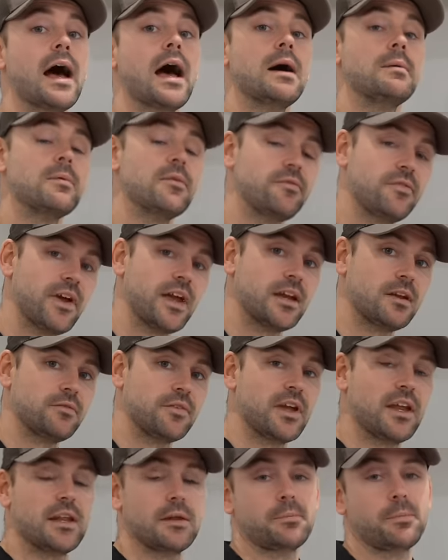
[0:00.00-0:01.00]
I'm a fan of
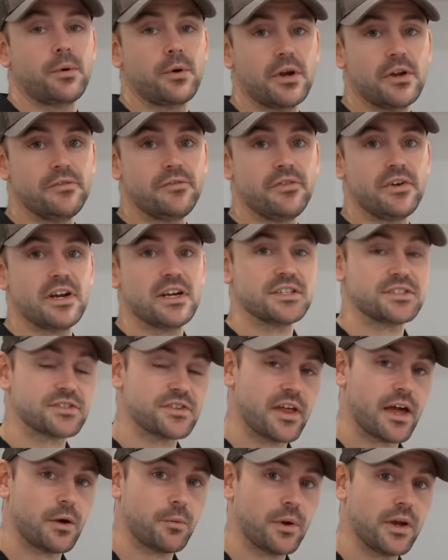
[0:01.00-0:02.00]
getting pre-finished,
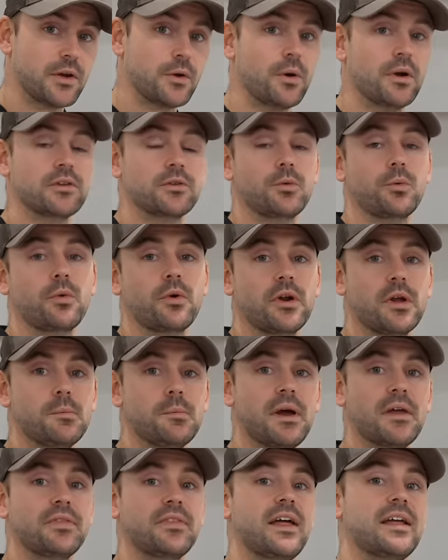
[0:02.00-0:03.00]
that way you don't have to worry
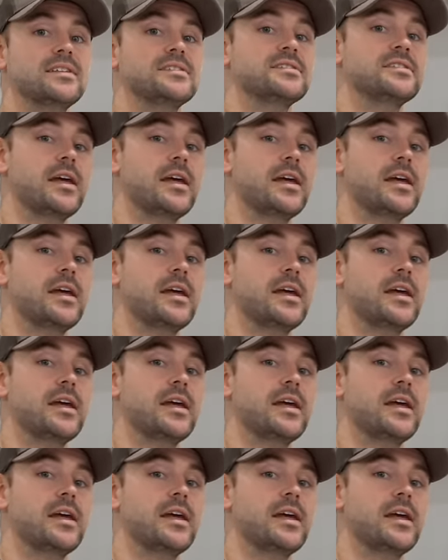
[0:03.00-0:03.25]
about that